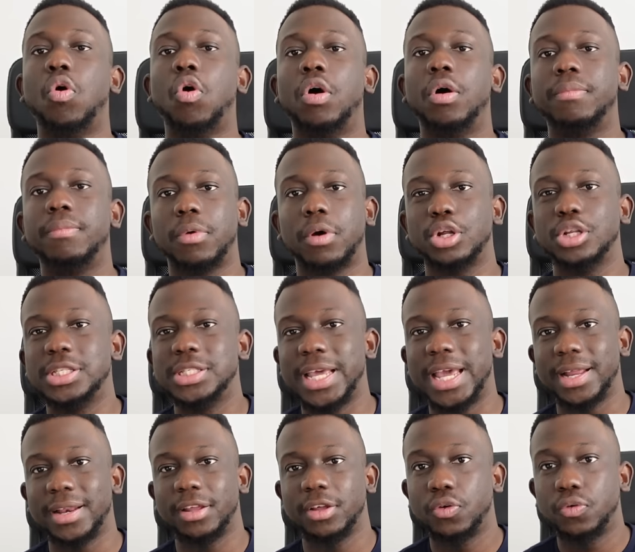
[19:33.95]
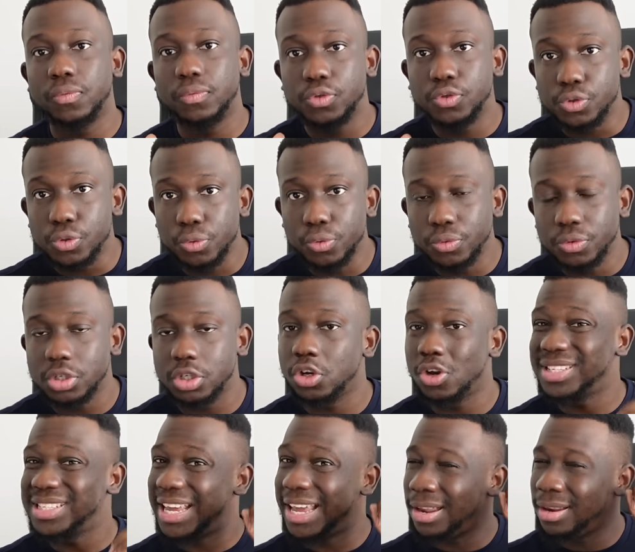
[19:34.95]
or more technical tools,
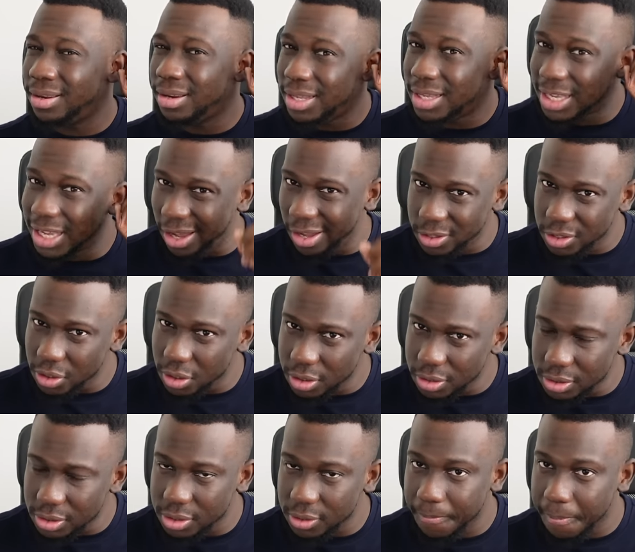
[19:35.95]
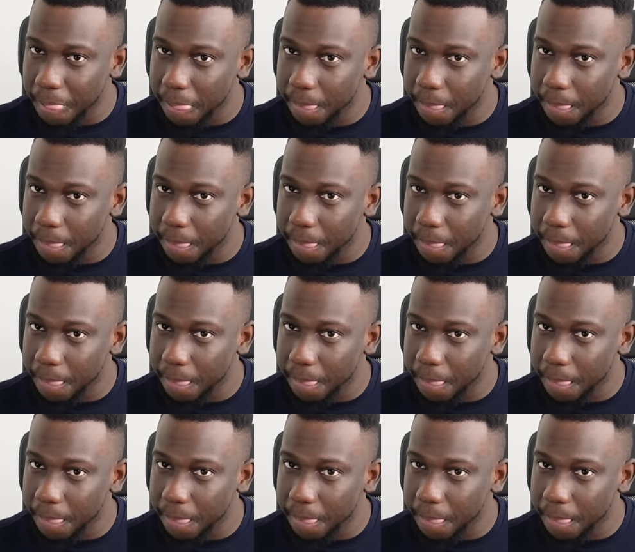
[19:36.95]
not indicators,